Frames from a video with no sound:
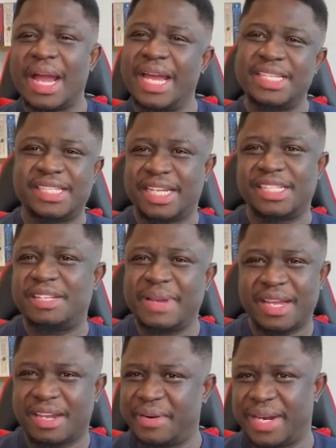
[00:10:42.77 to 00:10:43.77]
I started my
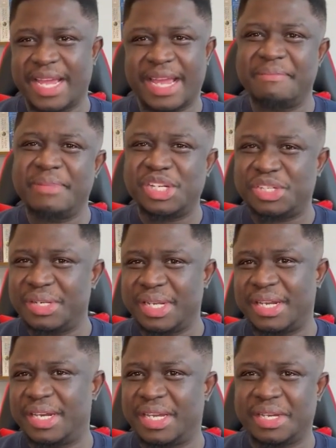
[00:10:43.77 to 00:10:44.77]
career, like I mentioned
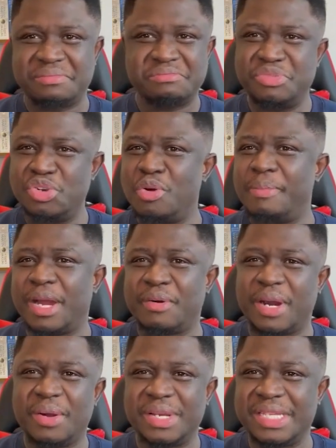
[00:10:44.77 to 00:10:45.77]
earlier, no
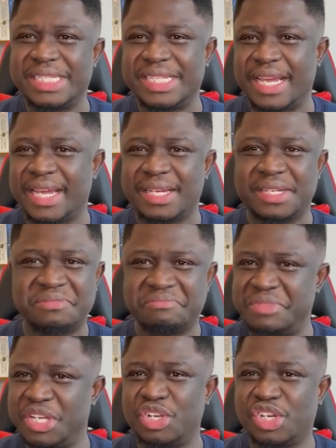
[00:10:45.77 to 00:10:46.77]
background in tech,
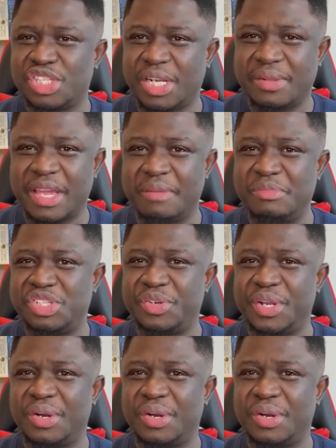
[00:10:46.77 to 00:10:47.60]
industrial chemistry